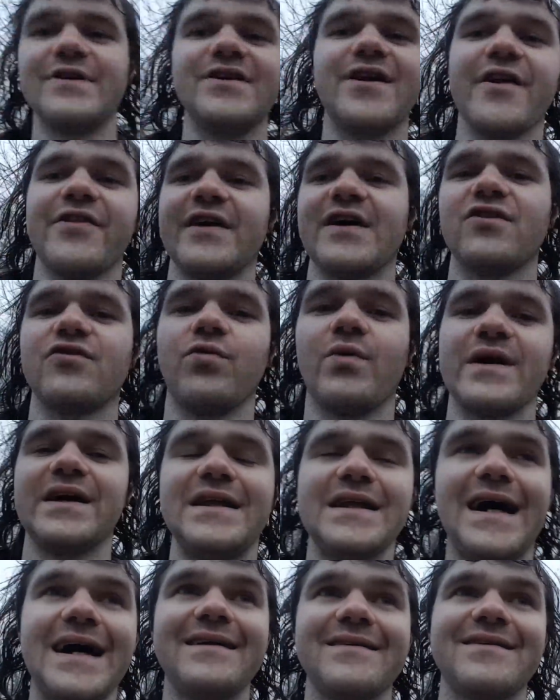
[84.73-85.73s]
nothing in
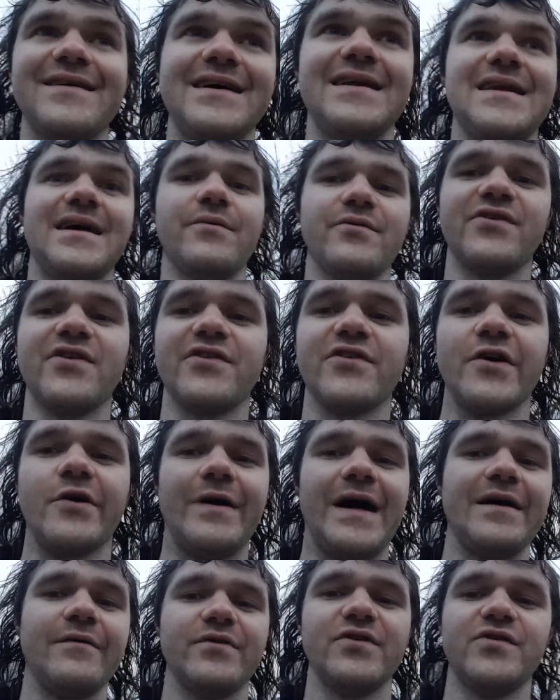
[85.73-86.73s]
2019. It was as though
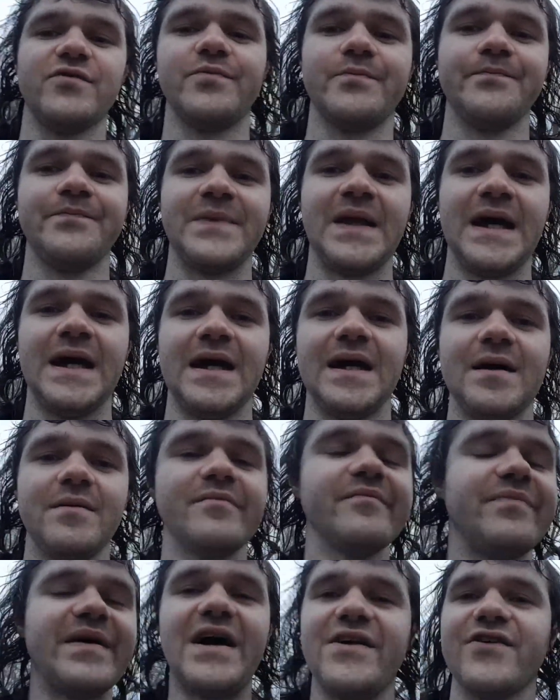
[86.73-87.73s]
I was
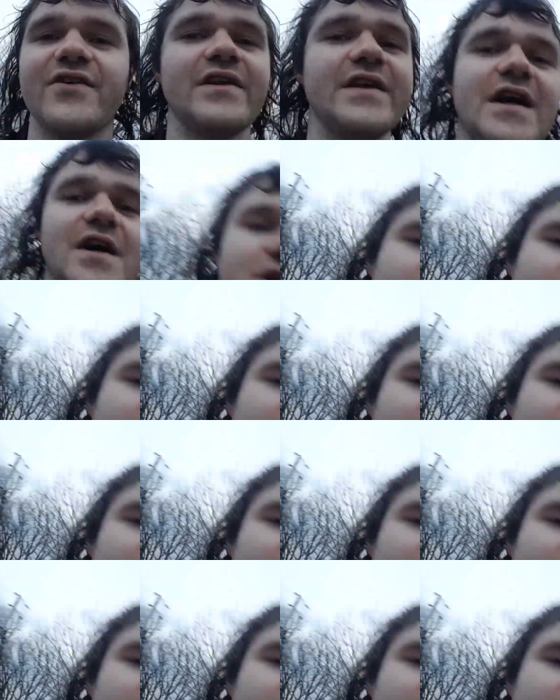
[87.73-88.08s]
basically a